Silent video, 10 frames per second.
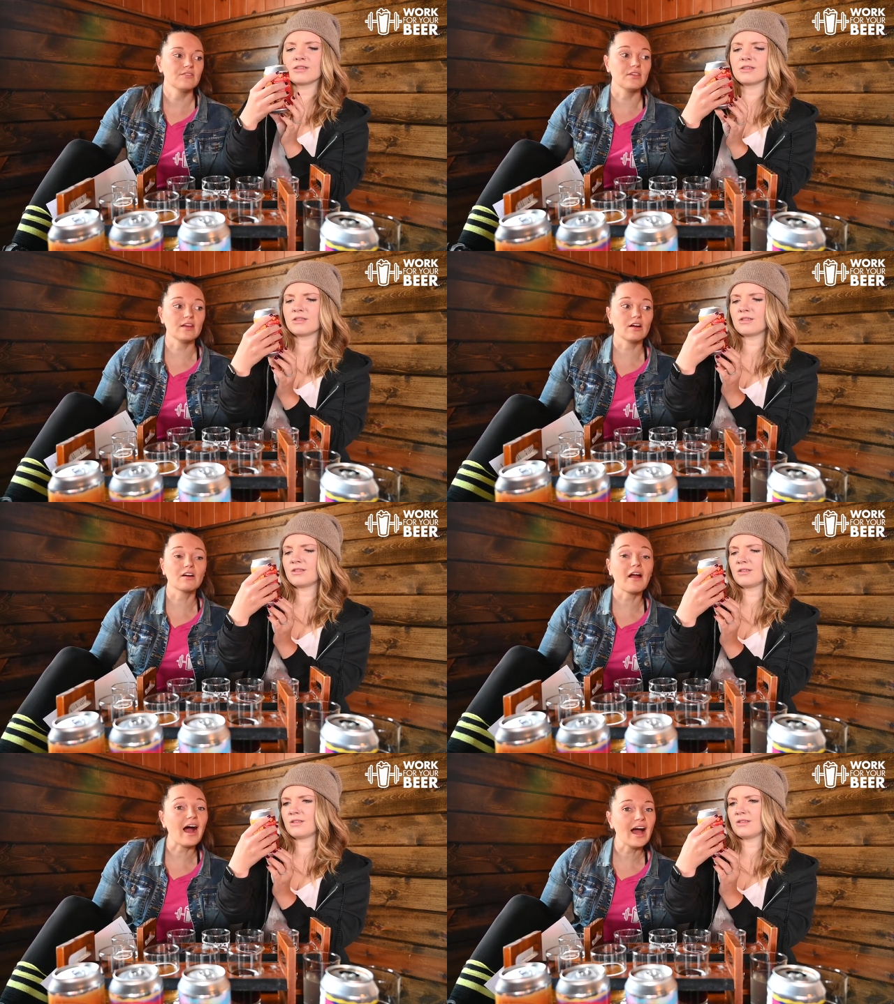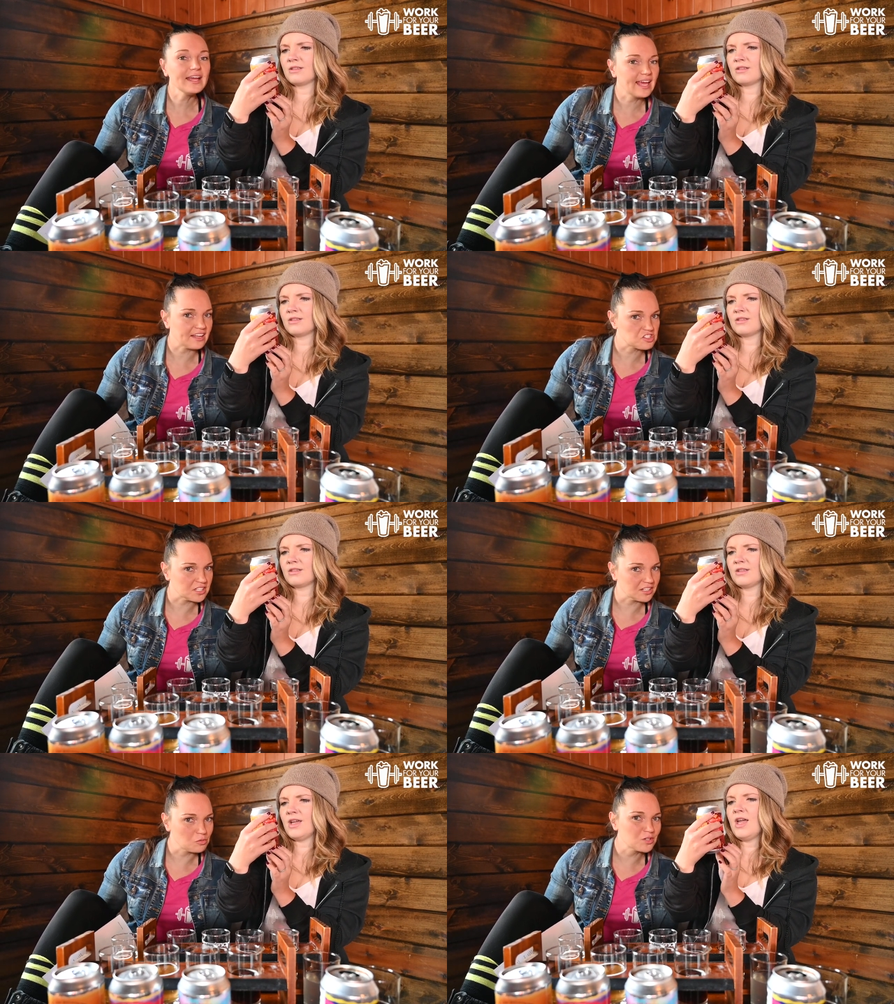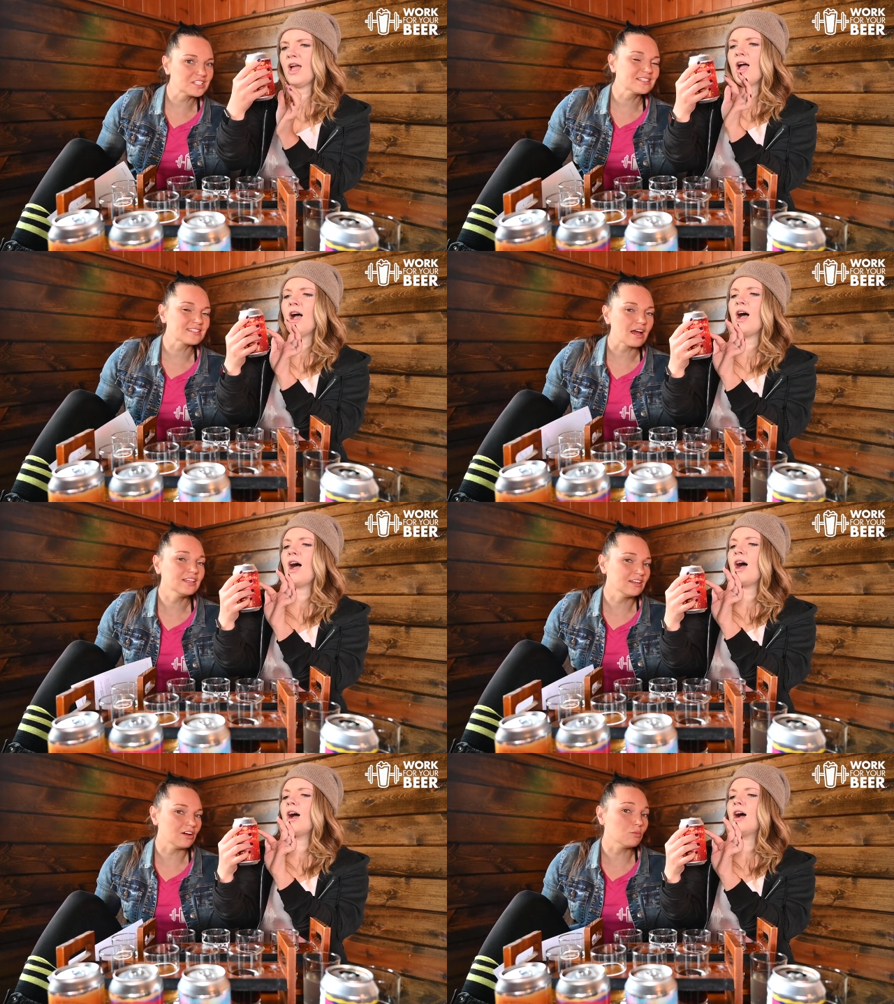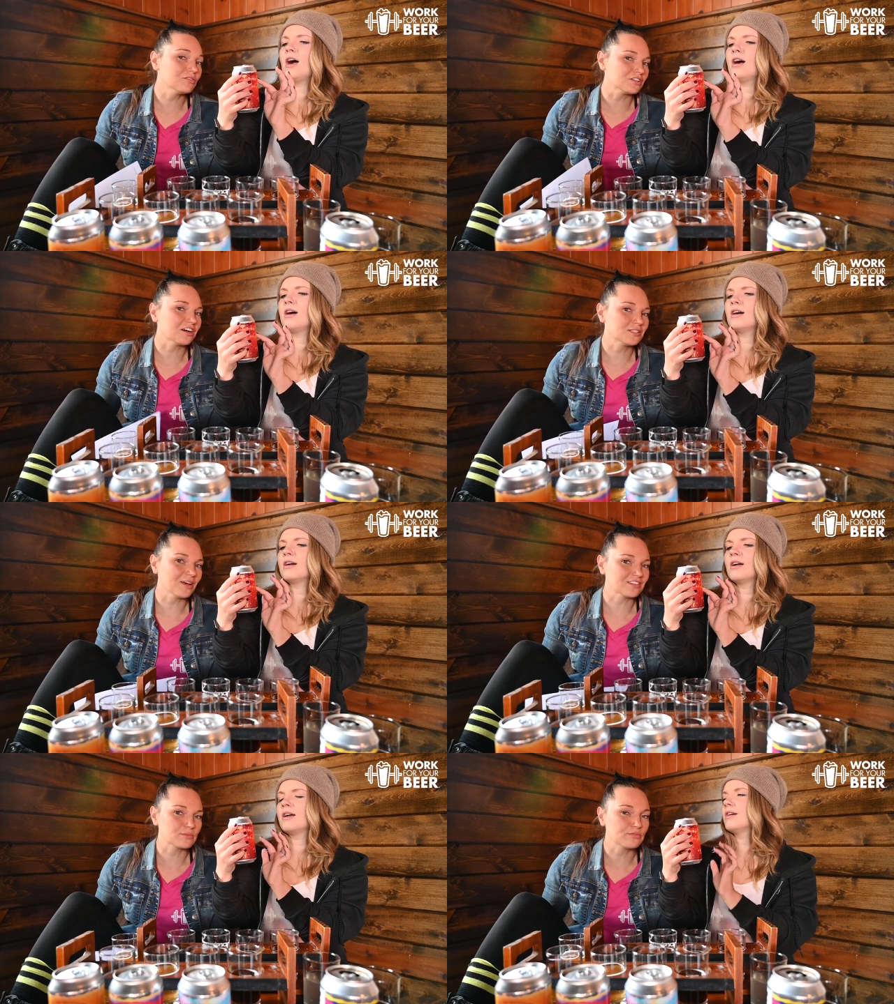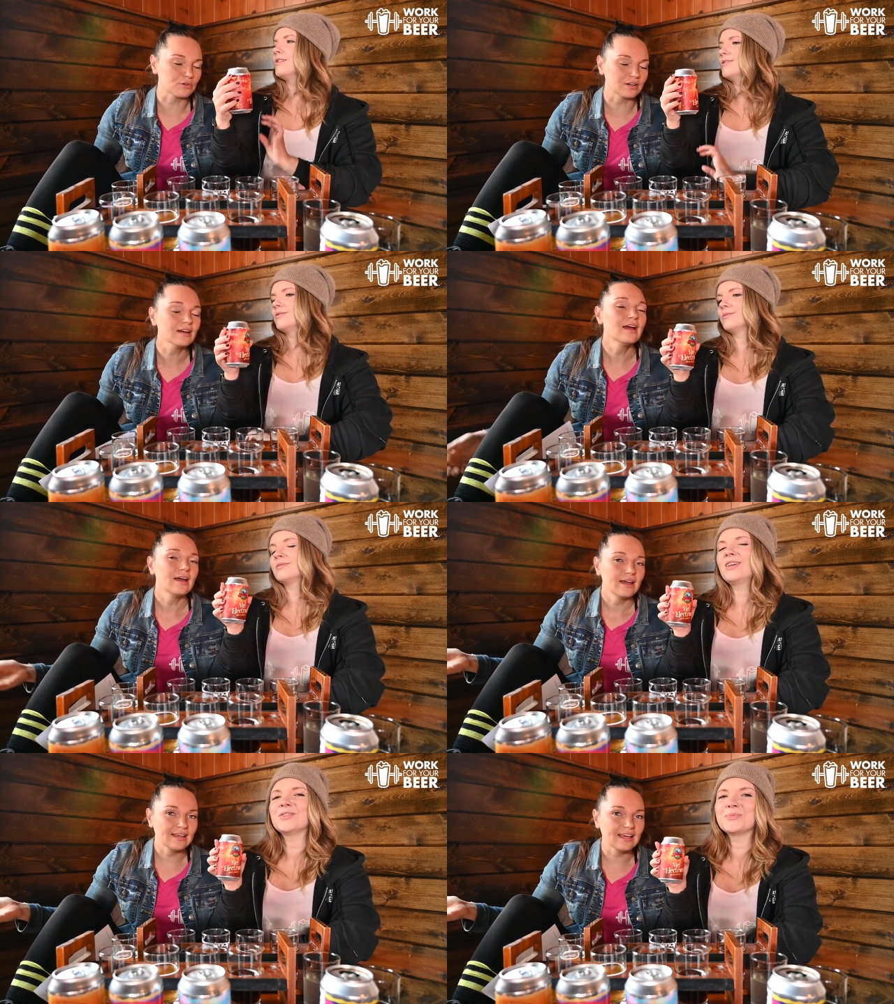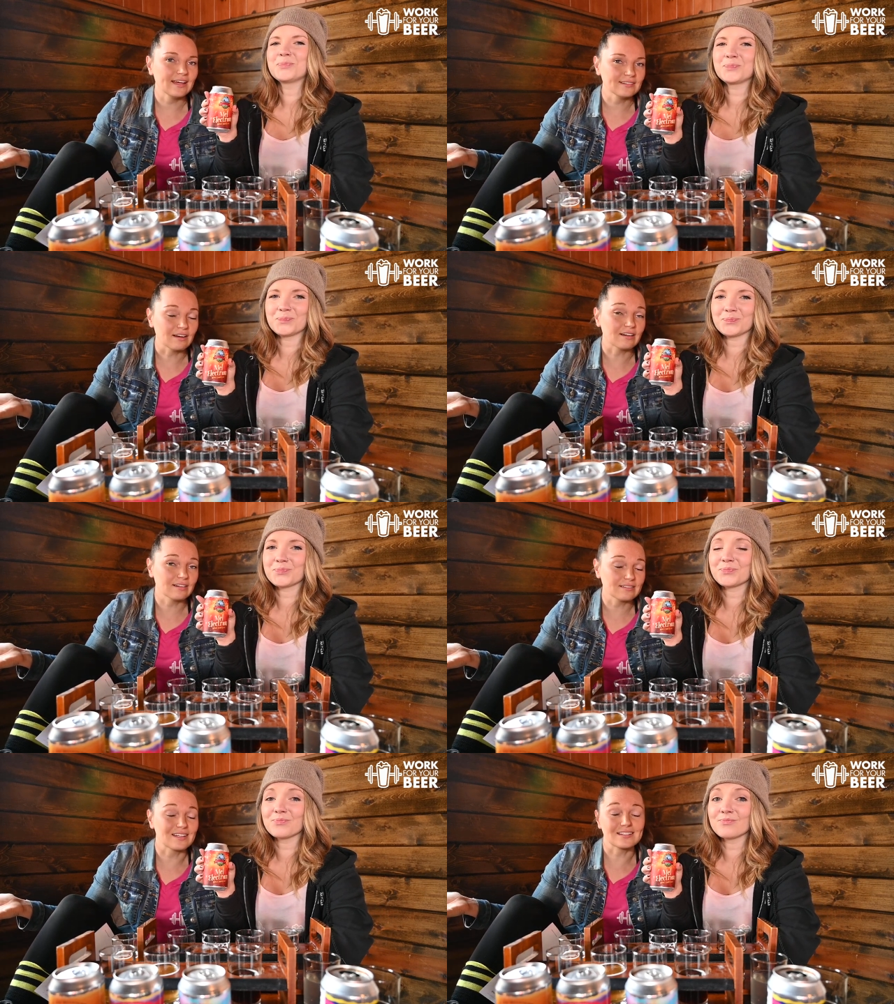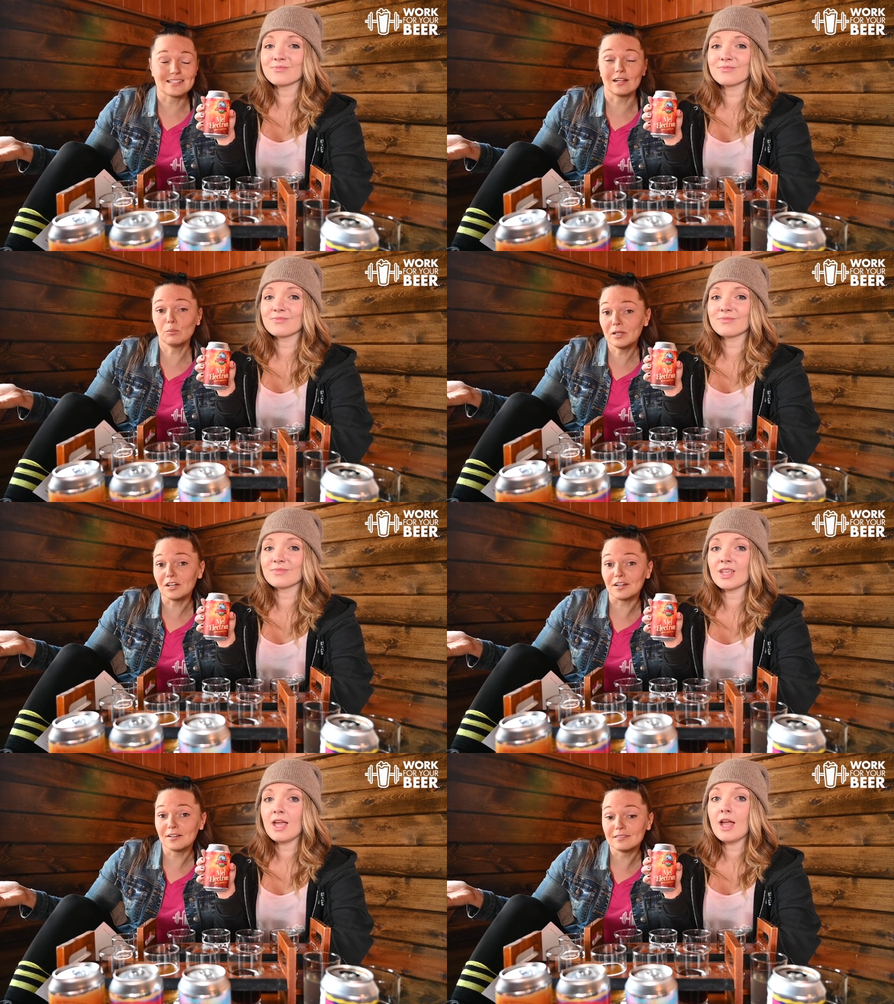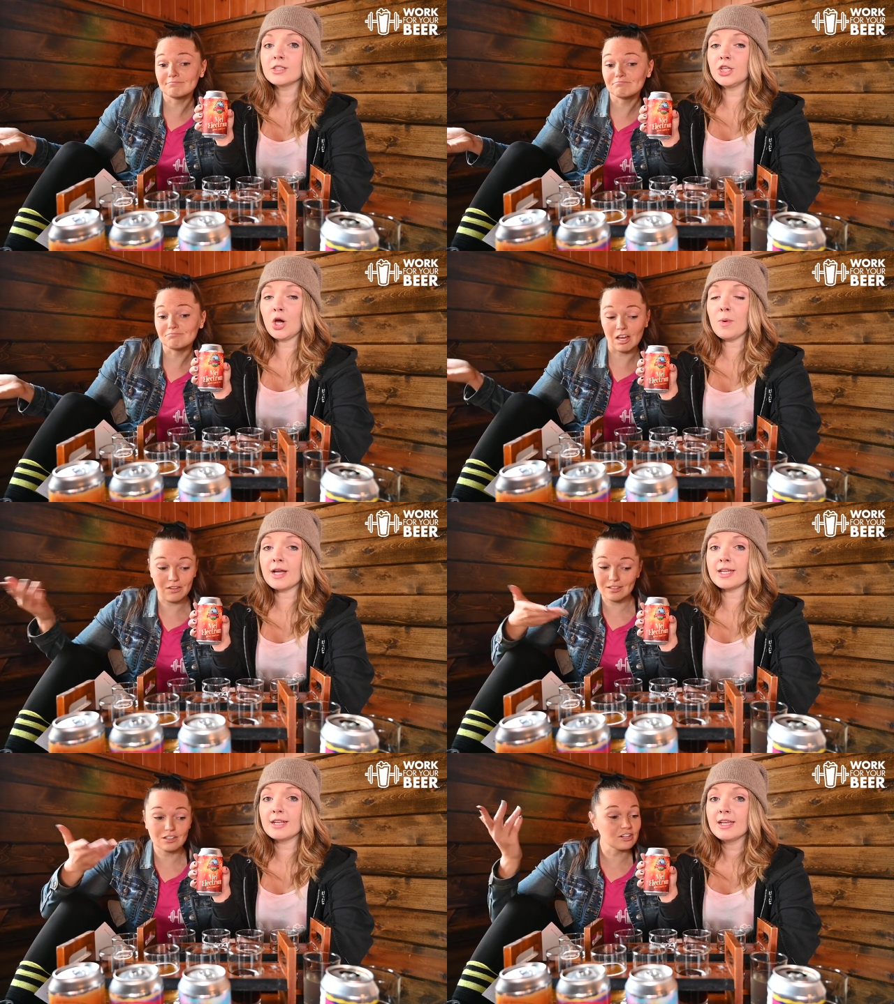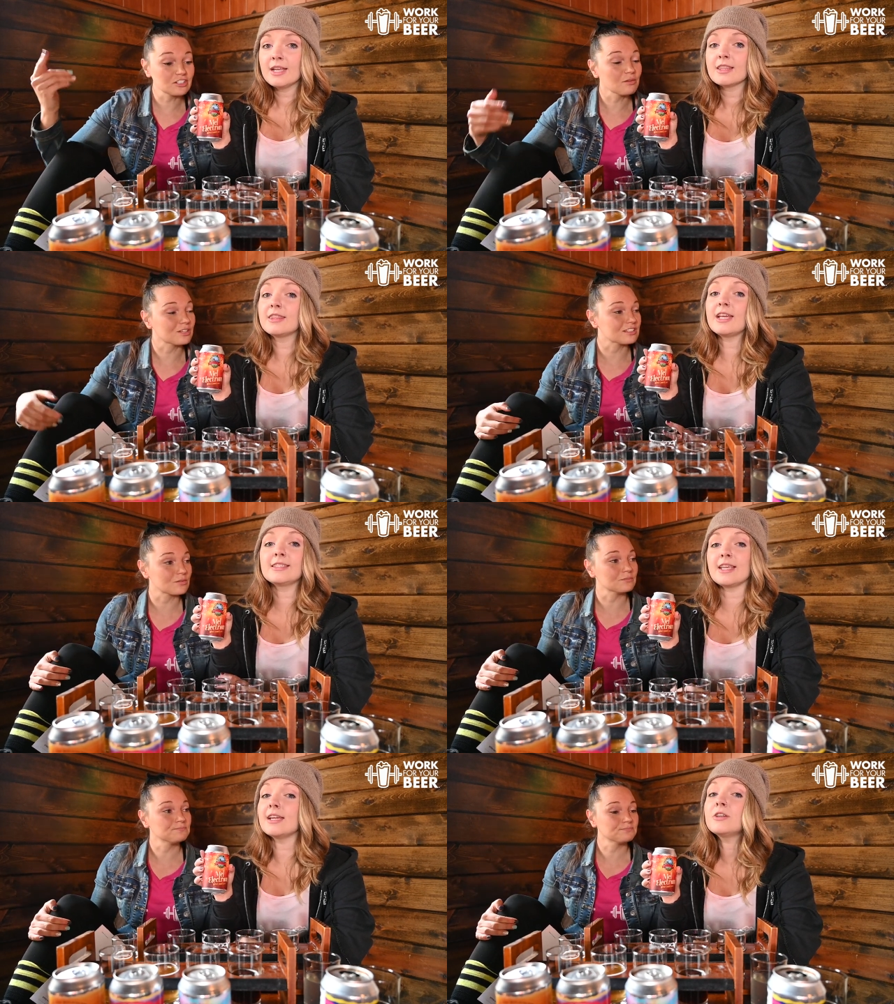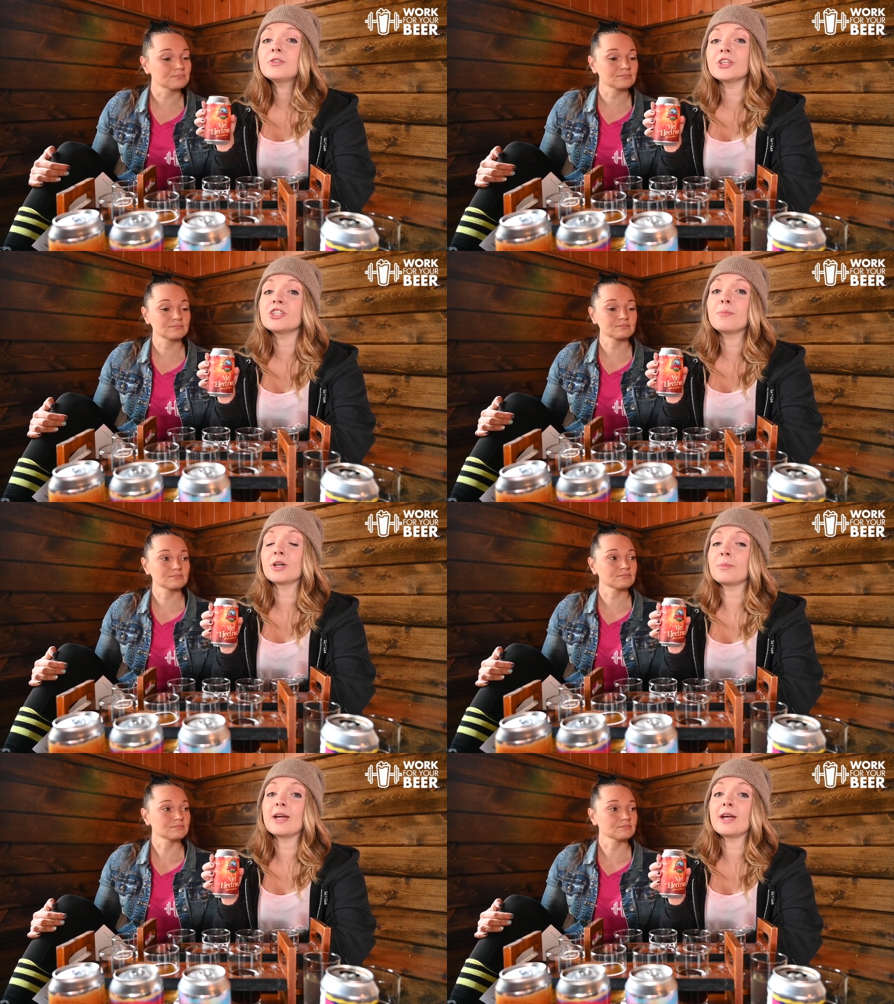Speaker 1: they are eye-catching, which is, you know, we've talked about this before. Can art does sell beer.
Speaker 2: You know what? great job. They say don't judge a book